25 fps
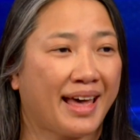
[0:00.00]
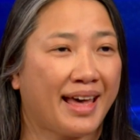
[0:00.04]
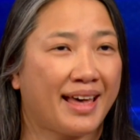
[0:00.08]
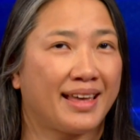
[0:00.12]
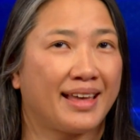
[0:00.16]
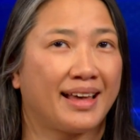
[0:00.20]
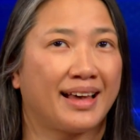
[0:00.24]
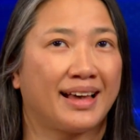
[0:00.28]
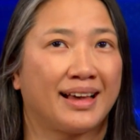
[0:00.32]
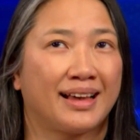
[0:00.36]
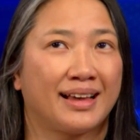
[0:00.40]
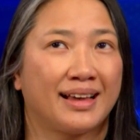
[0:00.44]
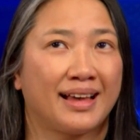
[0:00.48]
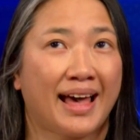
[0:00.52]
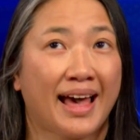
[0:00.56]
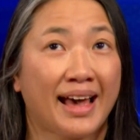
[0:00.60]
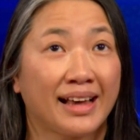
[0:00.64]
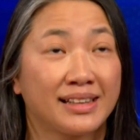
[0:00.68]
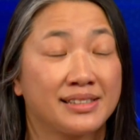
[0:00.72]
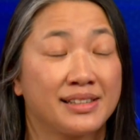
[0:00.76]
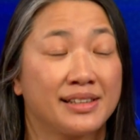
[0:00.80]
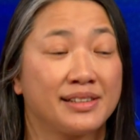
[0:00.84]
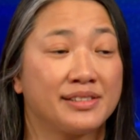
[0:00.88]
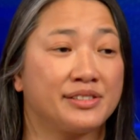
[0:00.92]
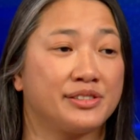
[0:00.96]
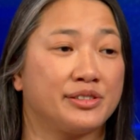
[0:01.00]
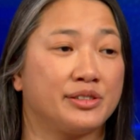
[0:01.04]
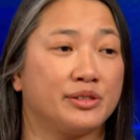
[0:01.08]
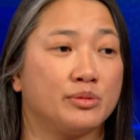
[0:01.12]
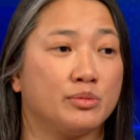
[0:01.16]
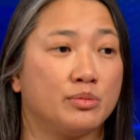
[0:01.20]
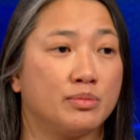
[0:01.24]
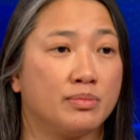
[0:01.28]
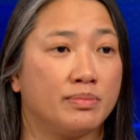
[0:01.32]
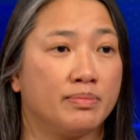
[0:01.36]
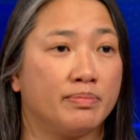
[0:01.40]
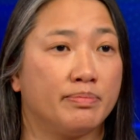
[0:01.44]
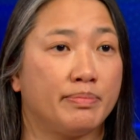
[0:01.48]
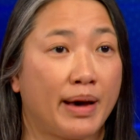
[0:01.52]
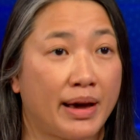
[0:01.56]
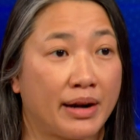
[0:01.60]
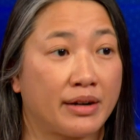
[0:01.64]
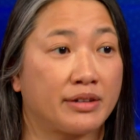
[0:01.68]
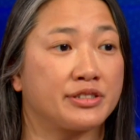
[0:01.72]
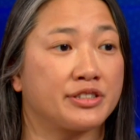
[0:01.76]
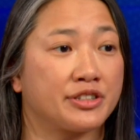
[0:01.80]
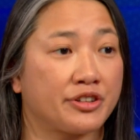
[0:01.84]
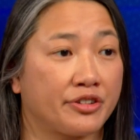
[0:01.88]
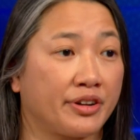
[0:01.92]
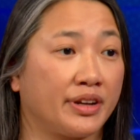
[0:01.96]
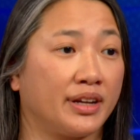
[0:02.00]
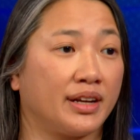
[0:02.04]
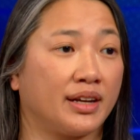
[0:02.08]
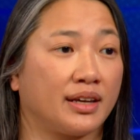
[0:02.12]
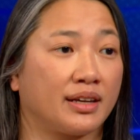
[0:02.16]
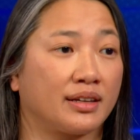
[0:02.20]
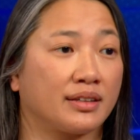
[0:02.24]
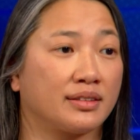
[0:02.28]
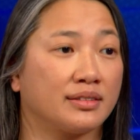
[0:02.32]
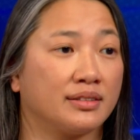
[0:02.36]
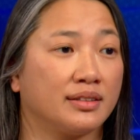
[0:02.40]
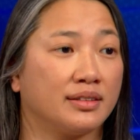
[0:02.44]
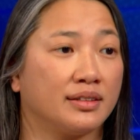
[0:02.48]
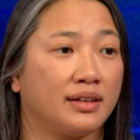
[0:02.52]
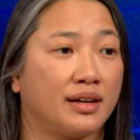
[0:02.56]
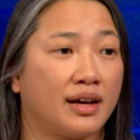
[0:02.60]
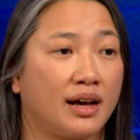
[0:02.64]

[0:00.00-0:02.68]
uh, access to better screening.